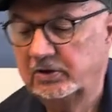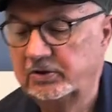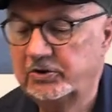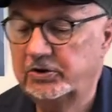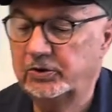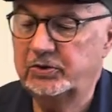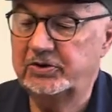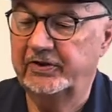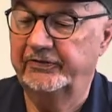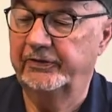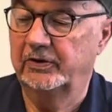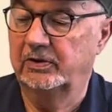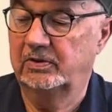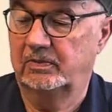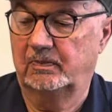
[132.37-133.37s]
two
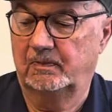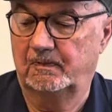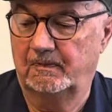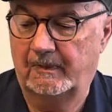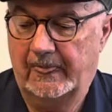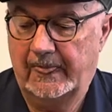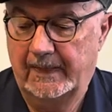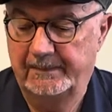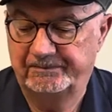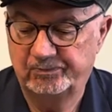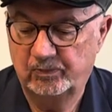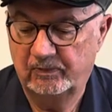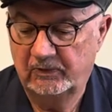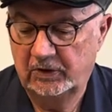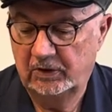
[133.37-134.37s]
different
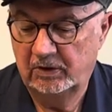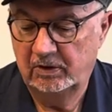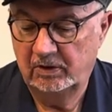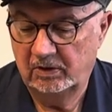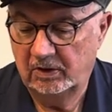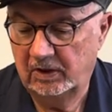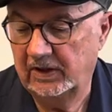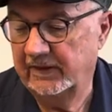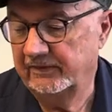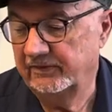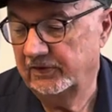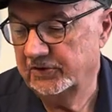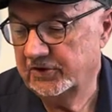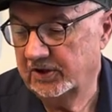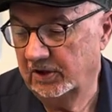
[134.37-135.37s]

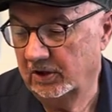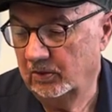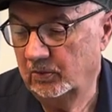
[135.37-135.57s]
levels here.